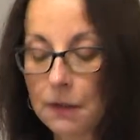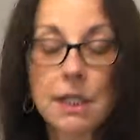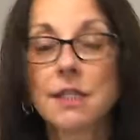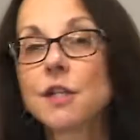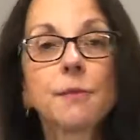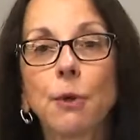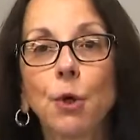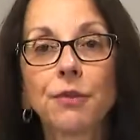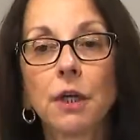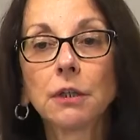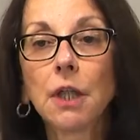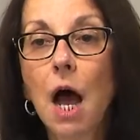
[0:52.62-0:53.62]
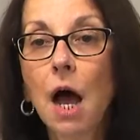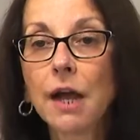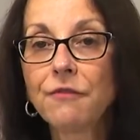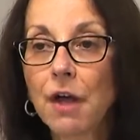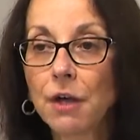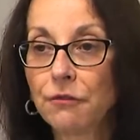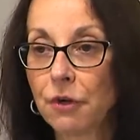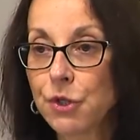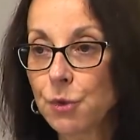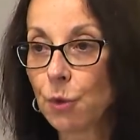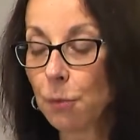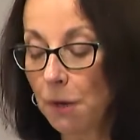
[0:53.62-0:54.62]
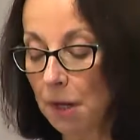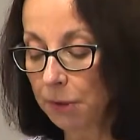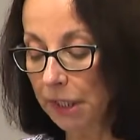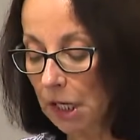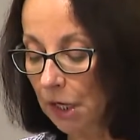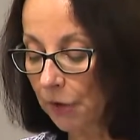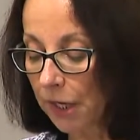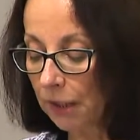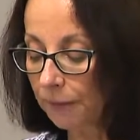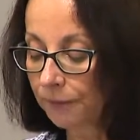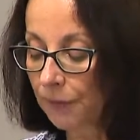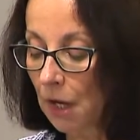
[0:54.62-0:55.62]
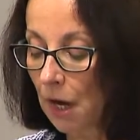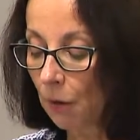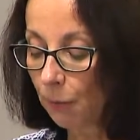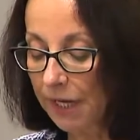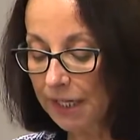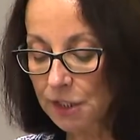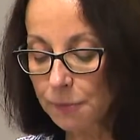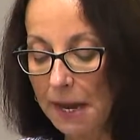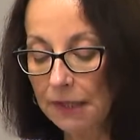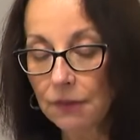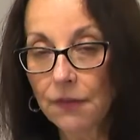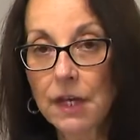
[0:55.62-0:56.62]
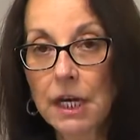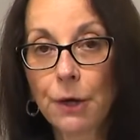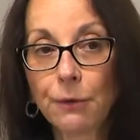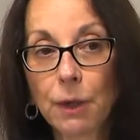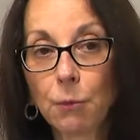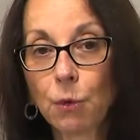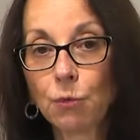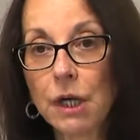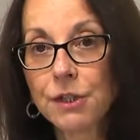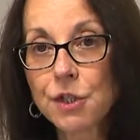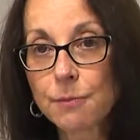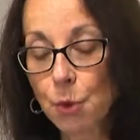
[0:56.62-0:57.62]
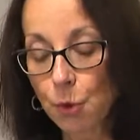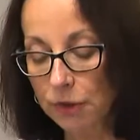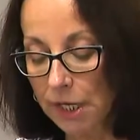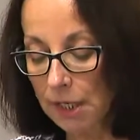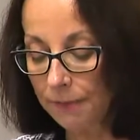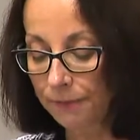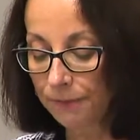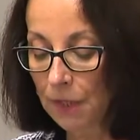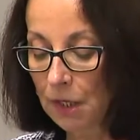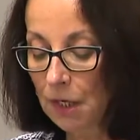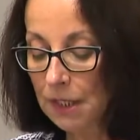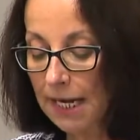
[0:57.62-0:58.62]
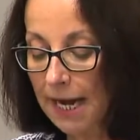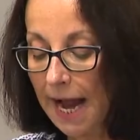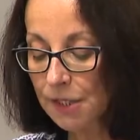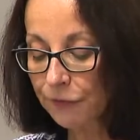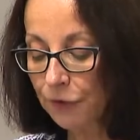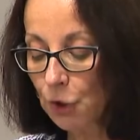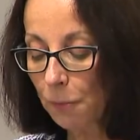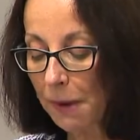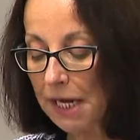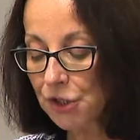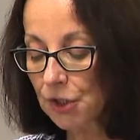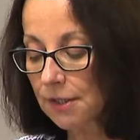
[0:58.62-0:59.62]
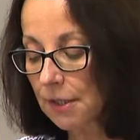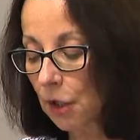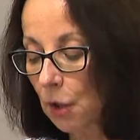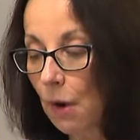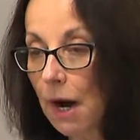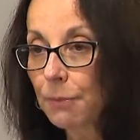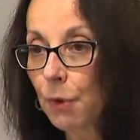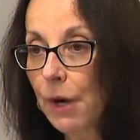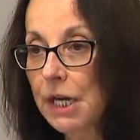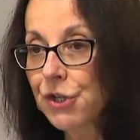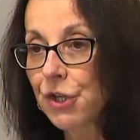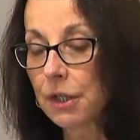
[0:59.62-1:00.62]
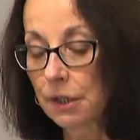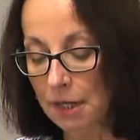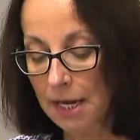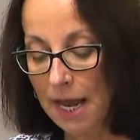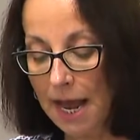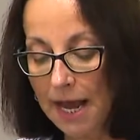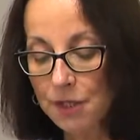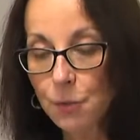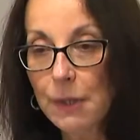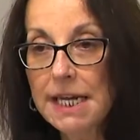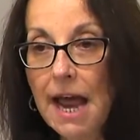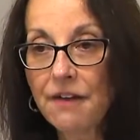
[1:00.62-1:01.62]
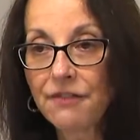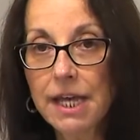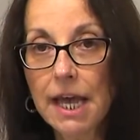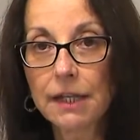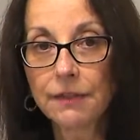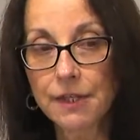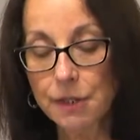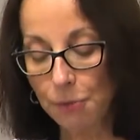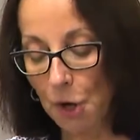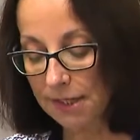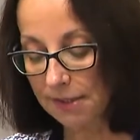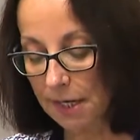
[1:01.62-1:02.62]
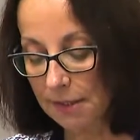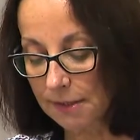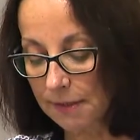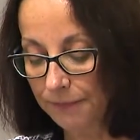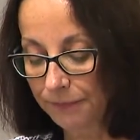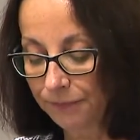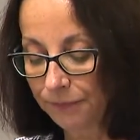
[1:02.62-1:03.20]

This is both a live and virtual public hearing, and we expect that the hearing will run smoothly yet ask for your patience and cooperation as we navigate this process.